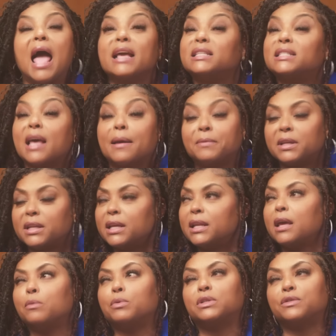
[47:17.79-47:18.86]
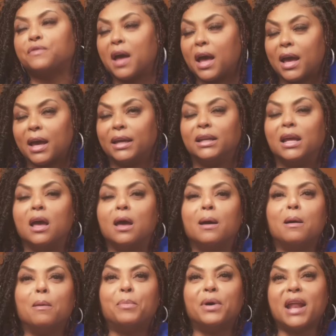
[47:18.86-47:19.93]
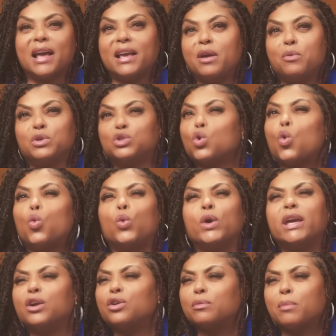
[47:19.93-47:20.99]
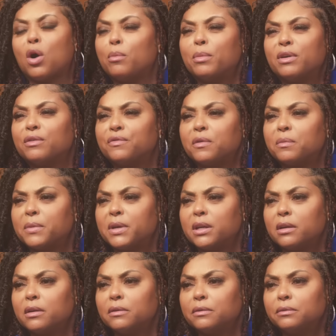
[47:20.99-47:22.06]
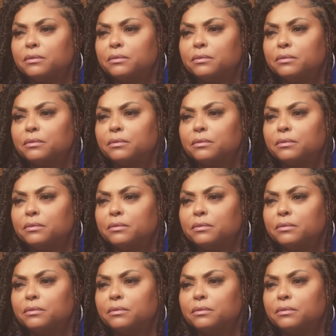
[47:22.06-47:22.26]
I accepted it. It was fine. But I, it was a you, weird moment for me.